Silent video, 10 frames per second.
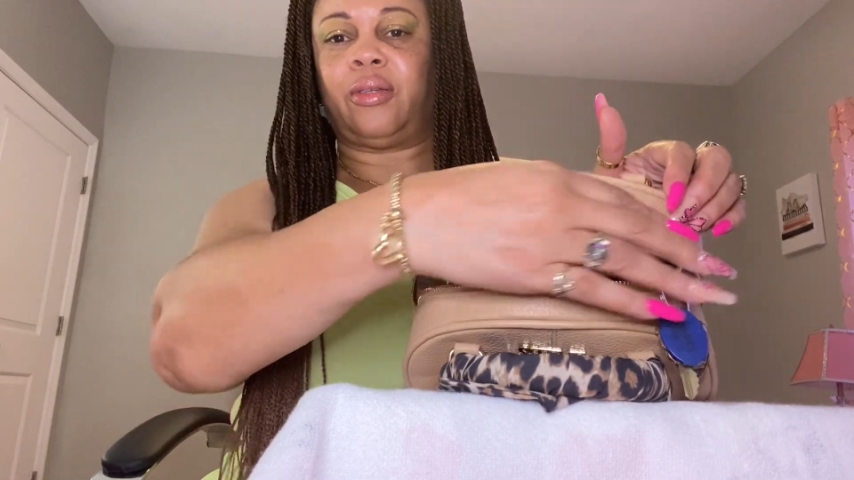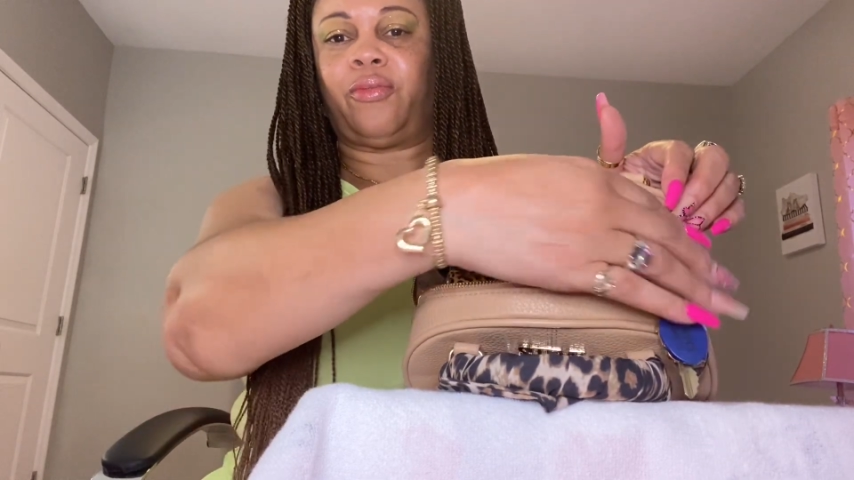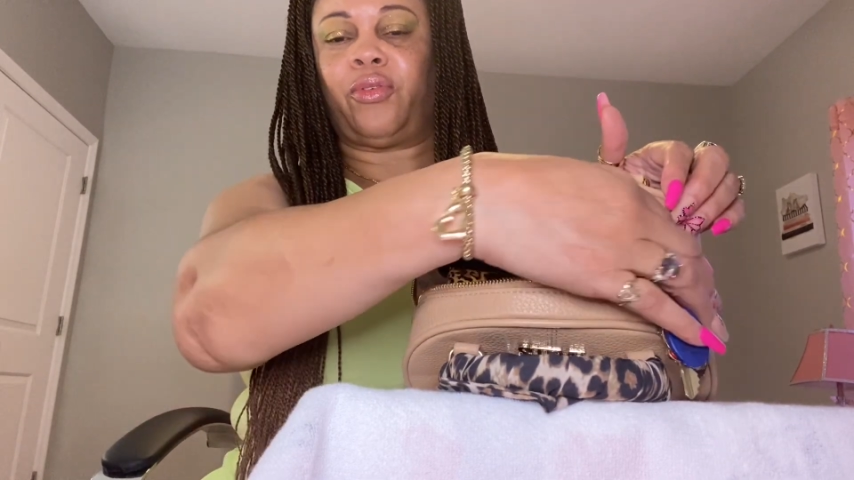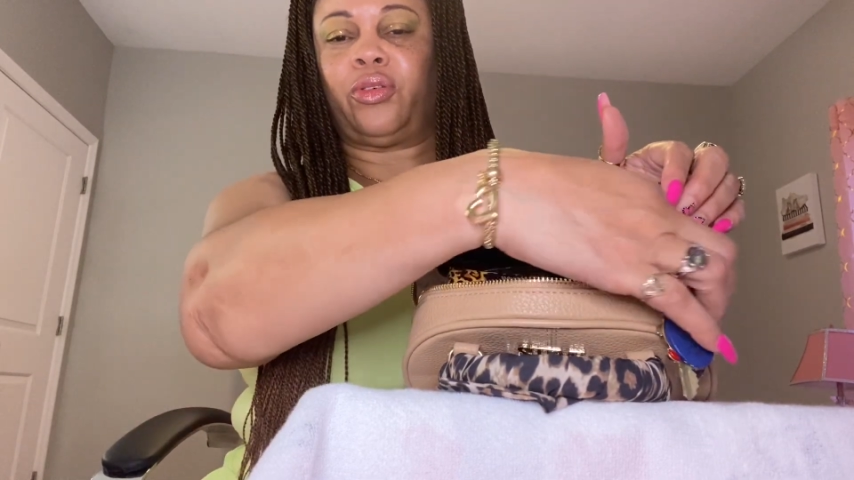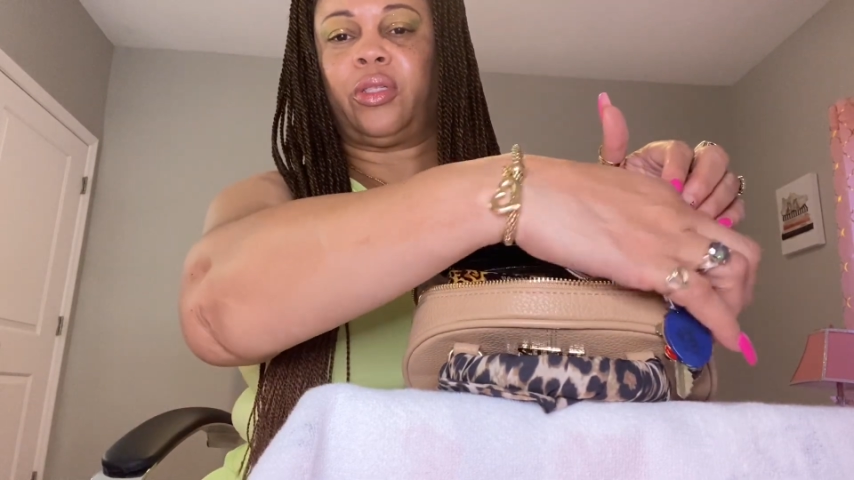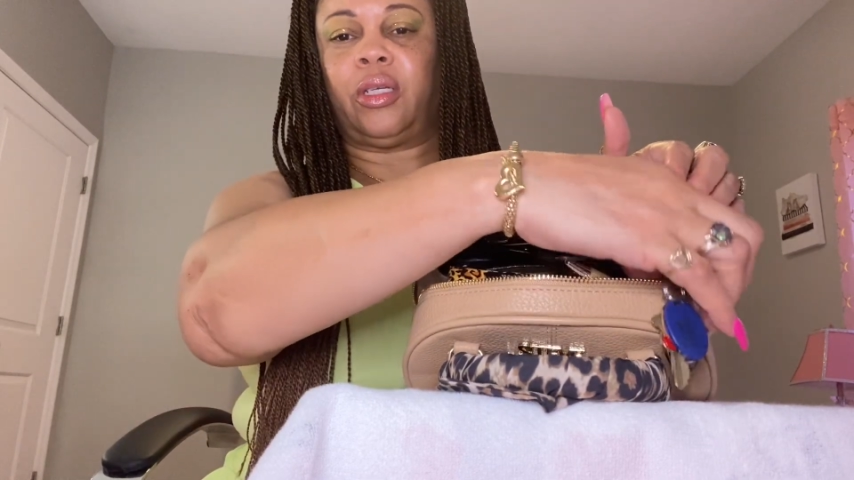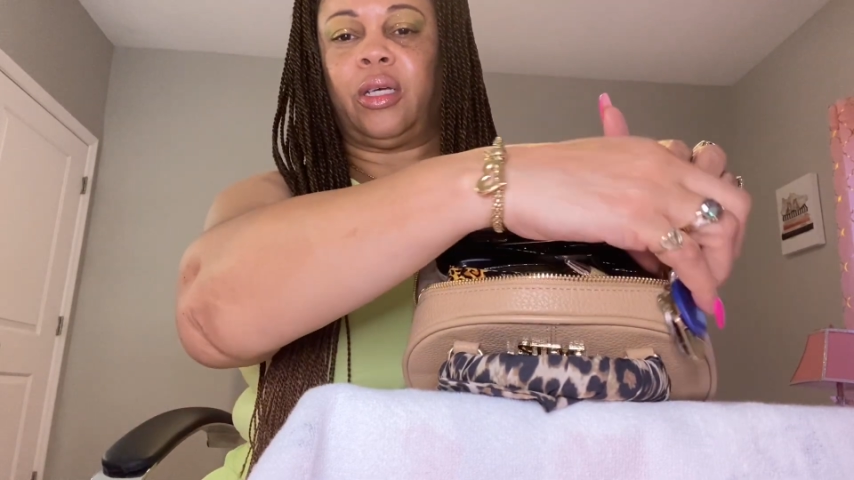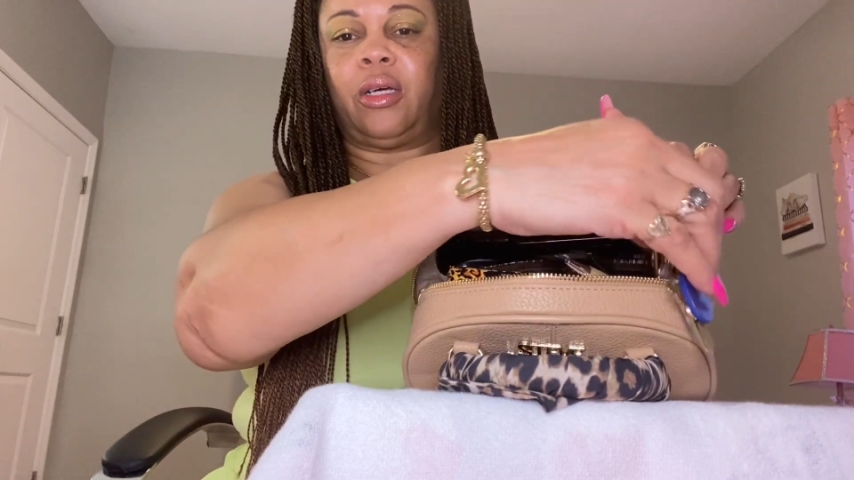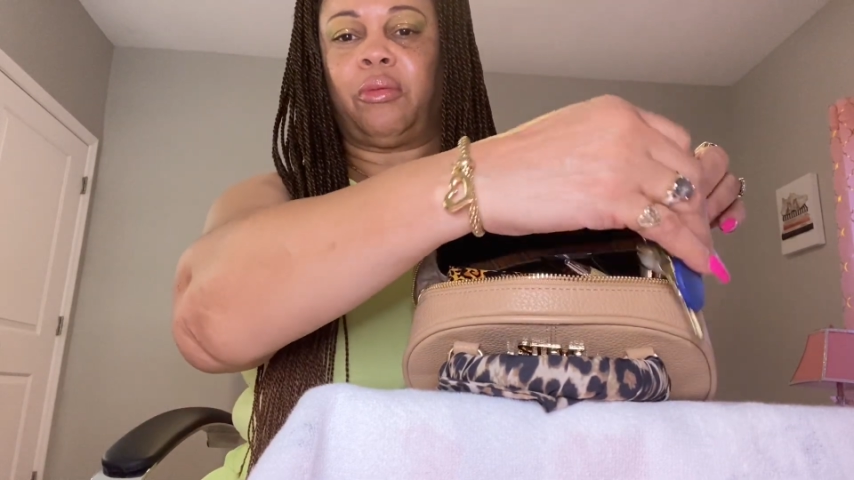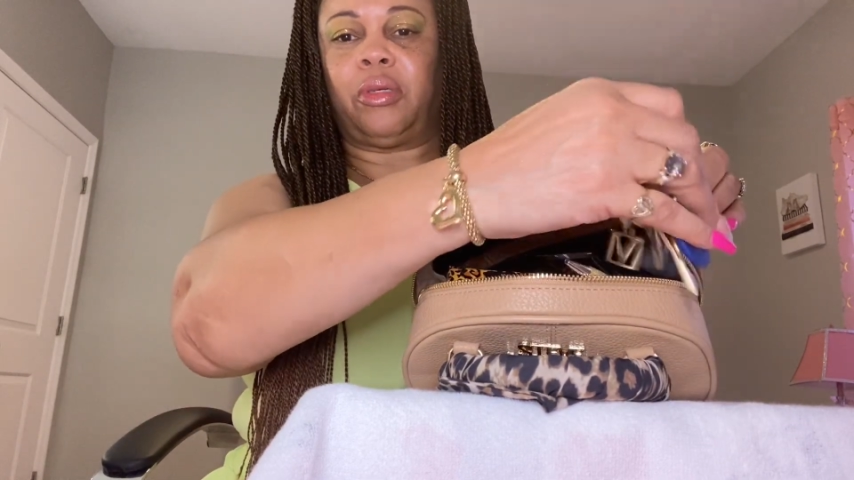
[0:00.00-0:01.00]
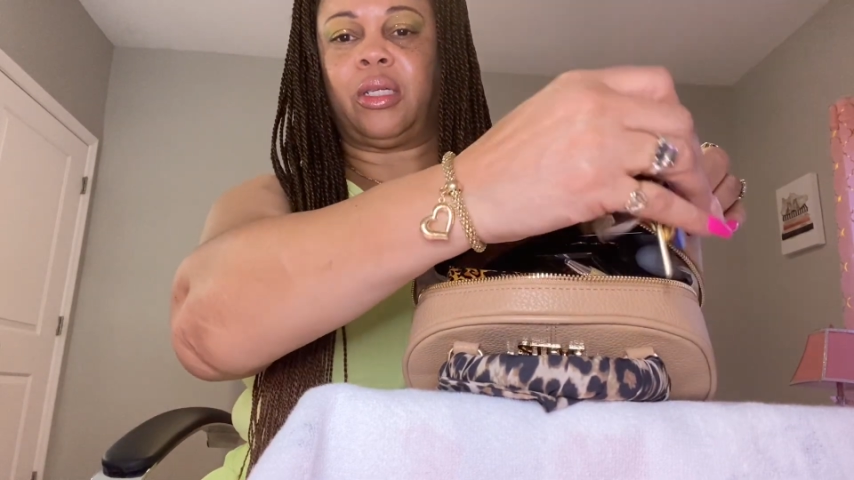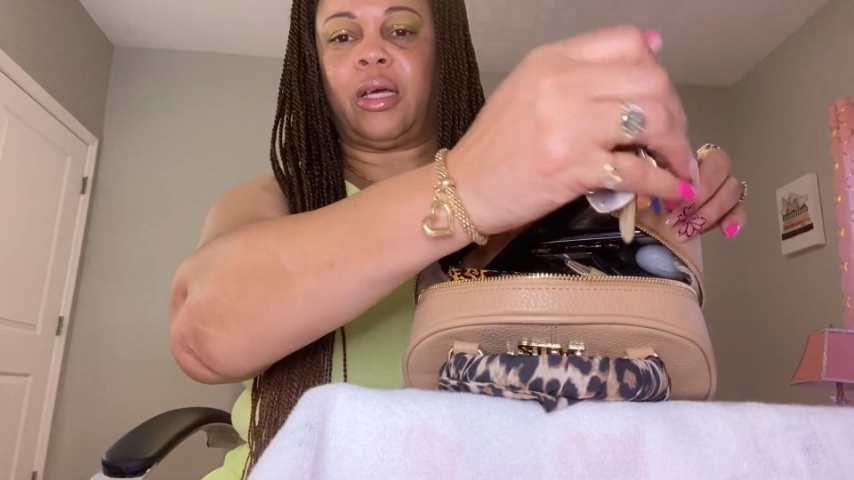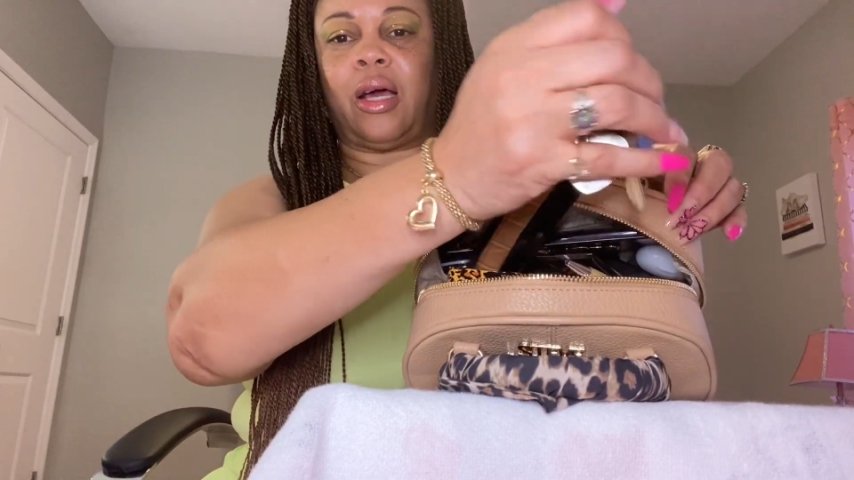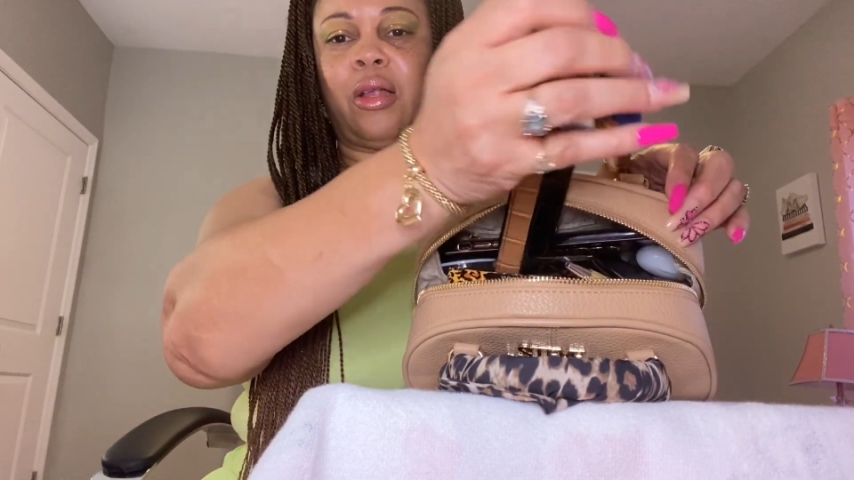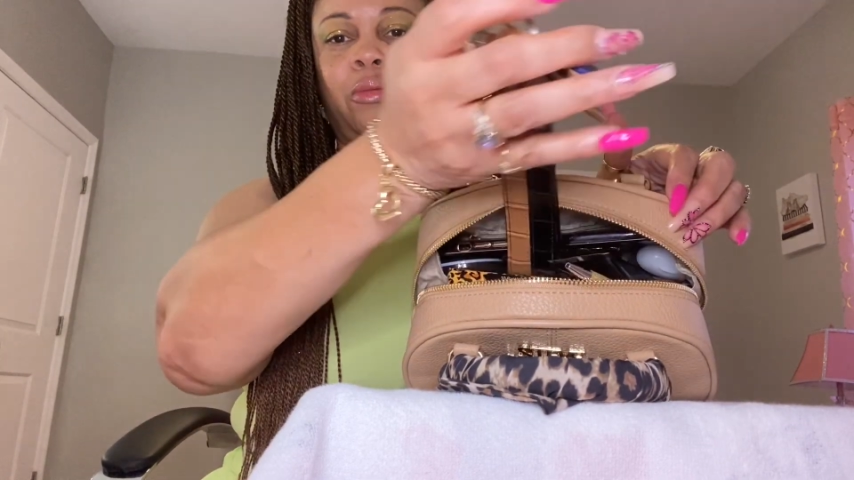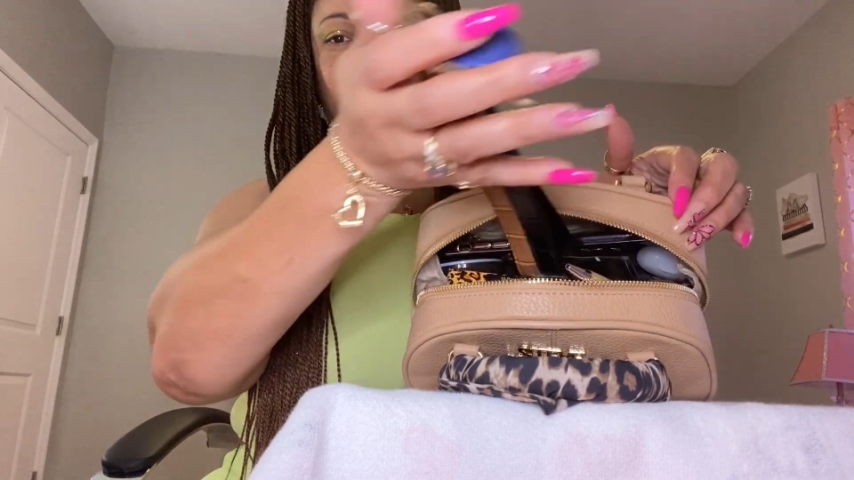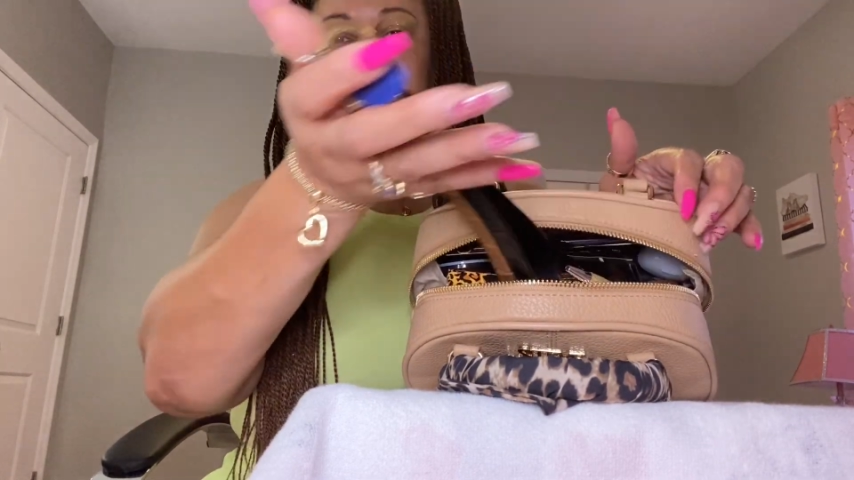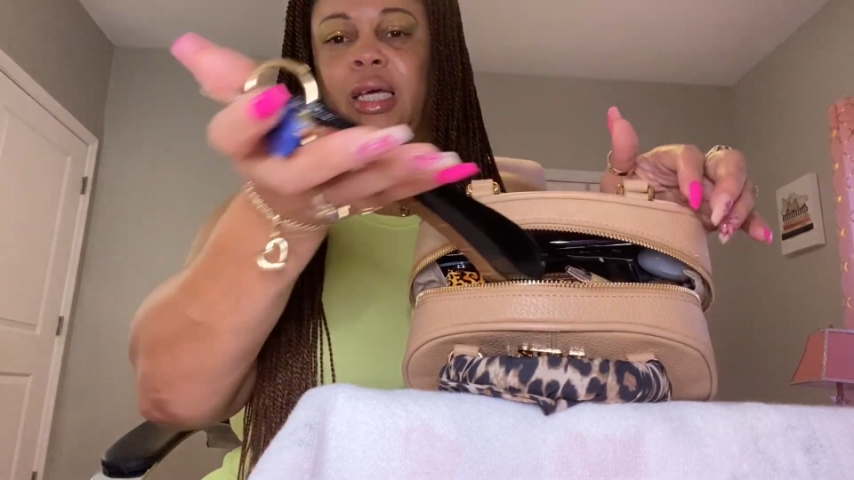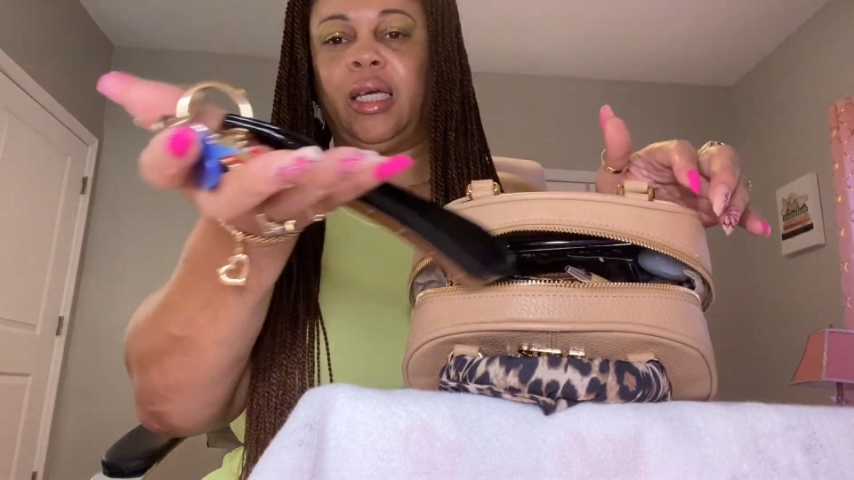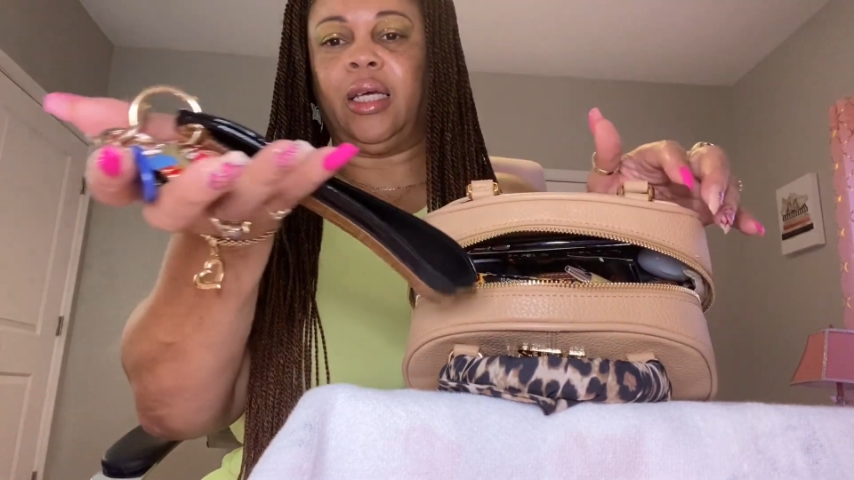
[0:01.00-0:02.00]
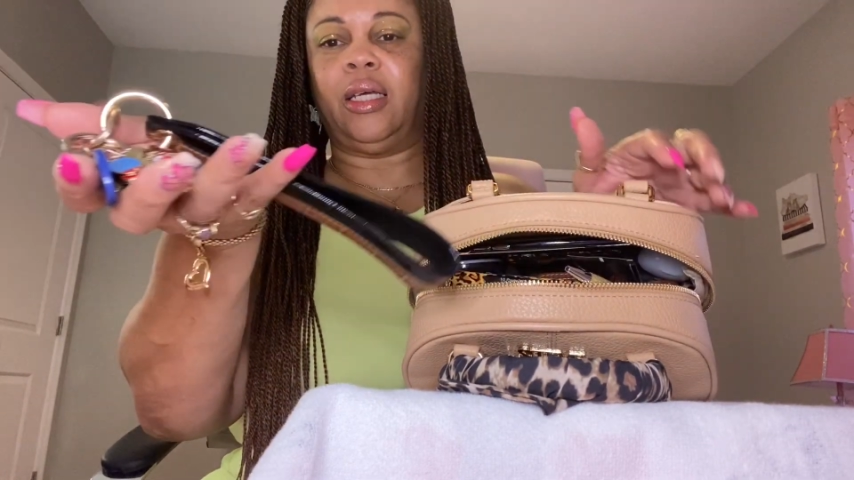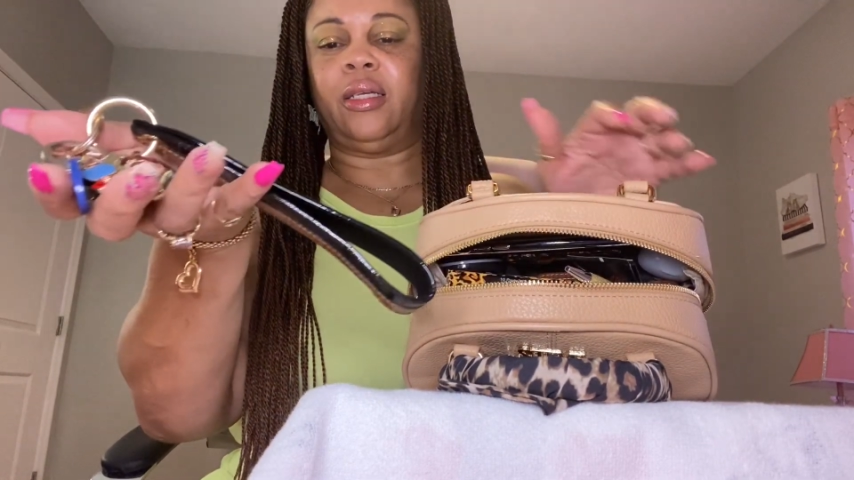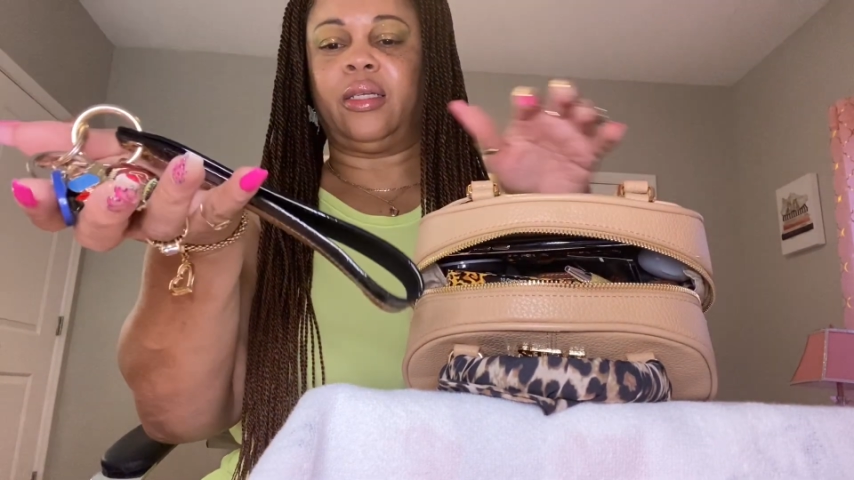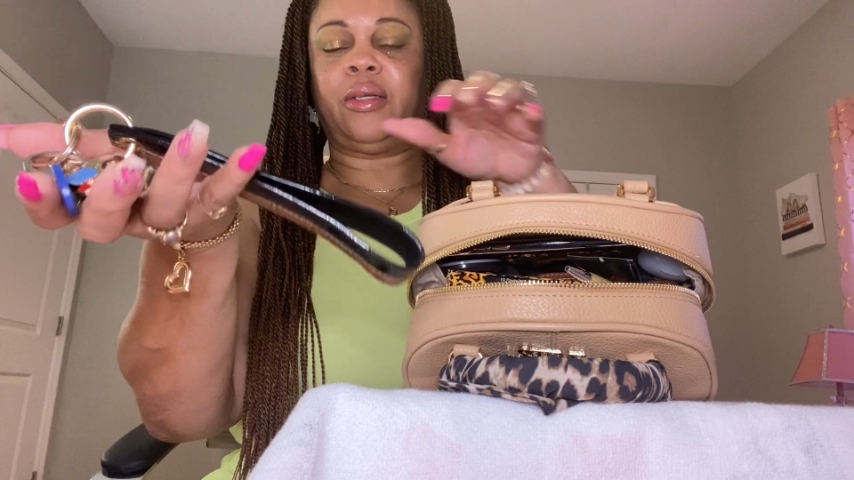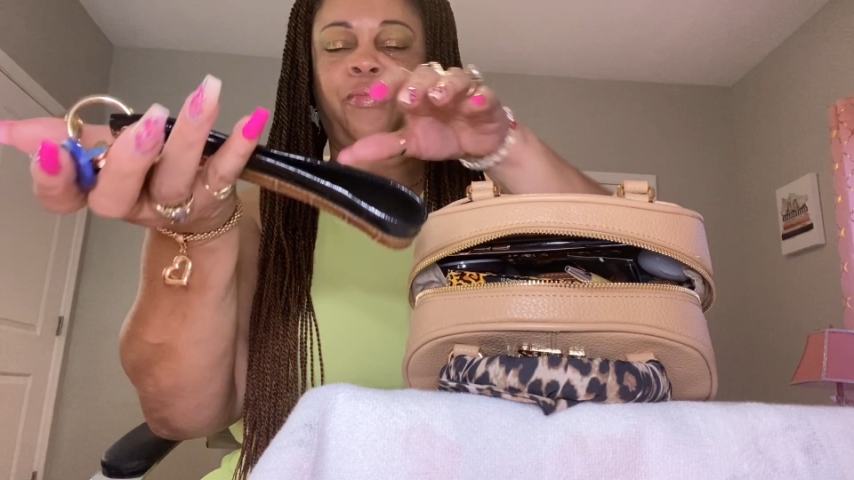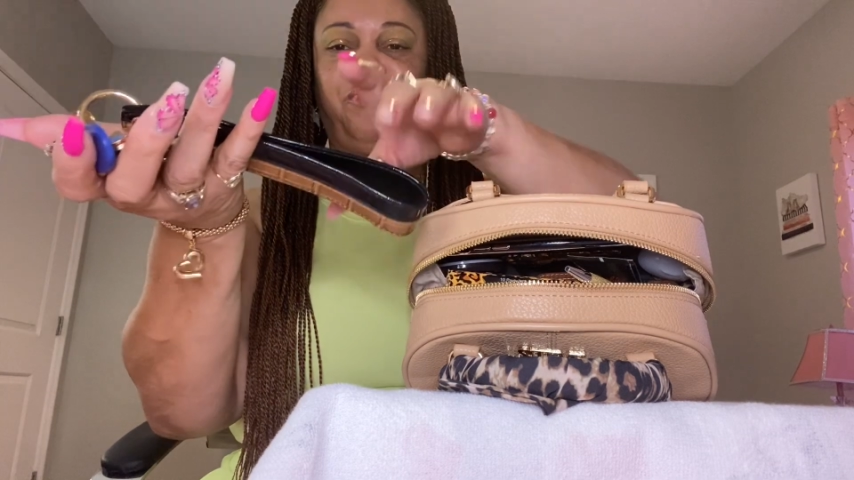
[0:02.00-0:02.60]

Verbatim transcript: First thing I'm gonna take out is my keys.